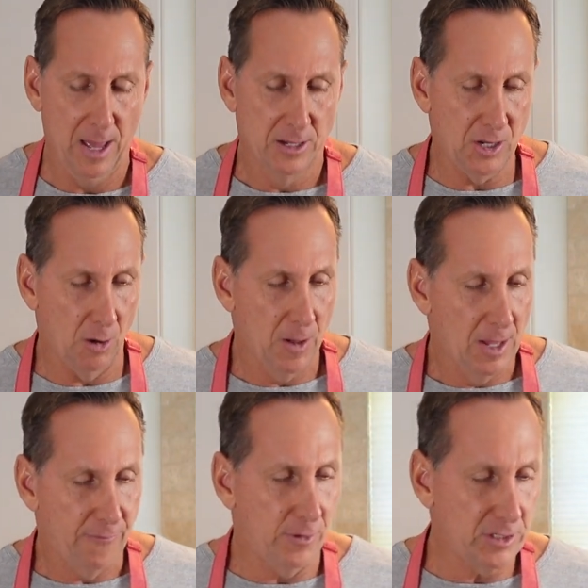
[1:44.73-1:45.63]
So
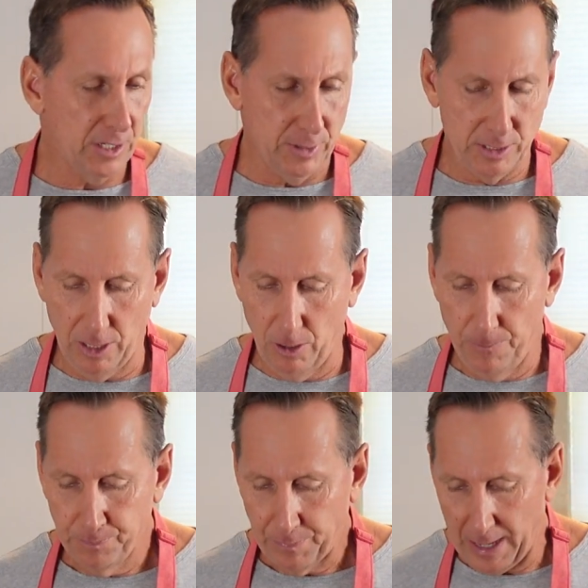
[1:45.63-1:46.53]
first thing we do
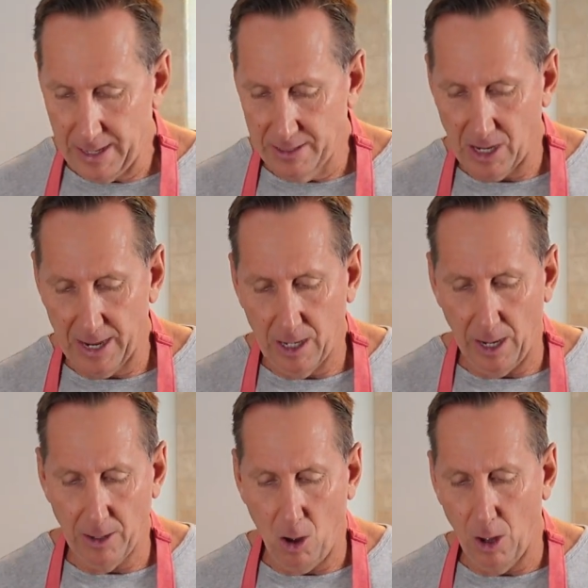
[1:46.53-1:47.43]
is I
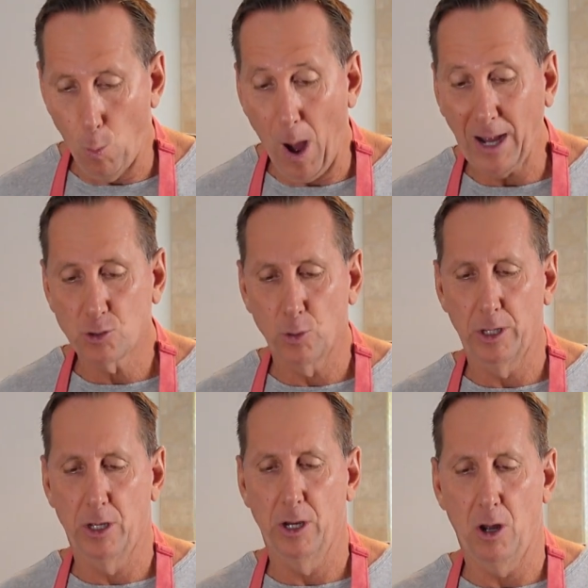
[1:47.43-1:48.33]
wash
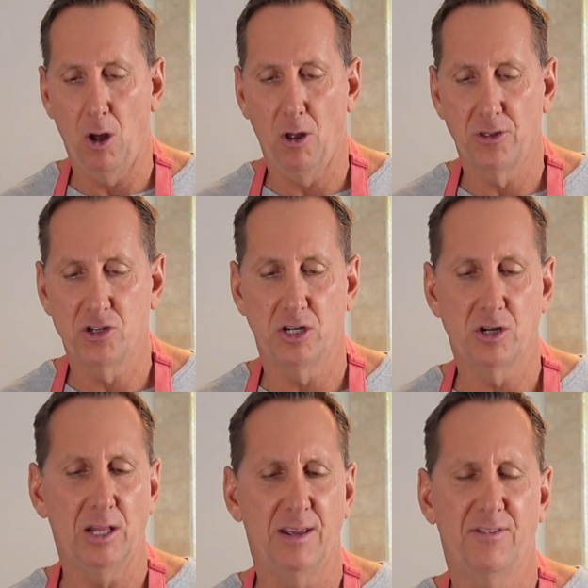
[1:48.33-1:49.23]
really good all the ginger.
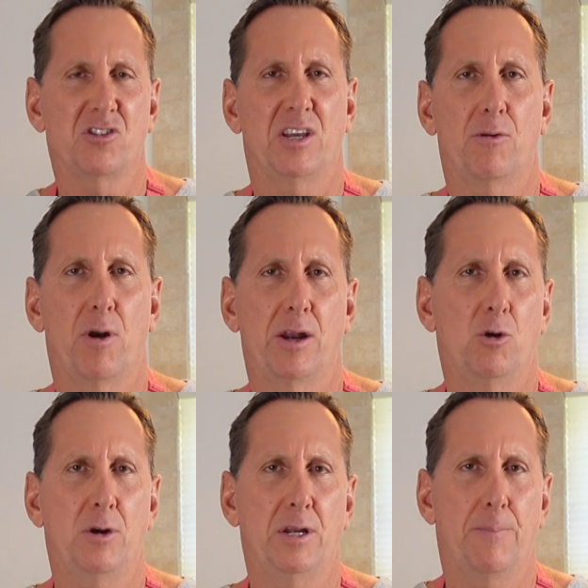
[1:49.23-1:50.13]
I leave the skin right. You
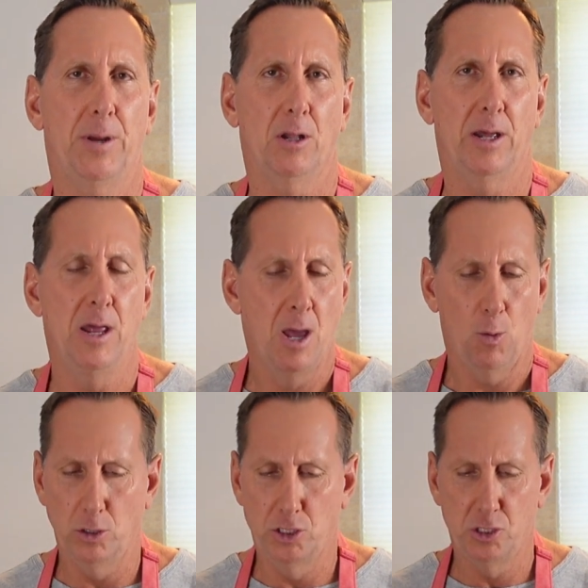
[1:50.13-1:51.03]
don't need to peel it.
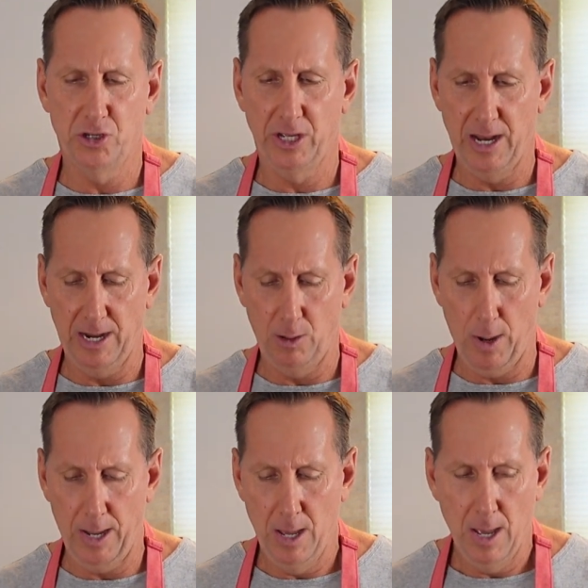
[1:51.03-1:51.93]
We're juicing it anyway.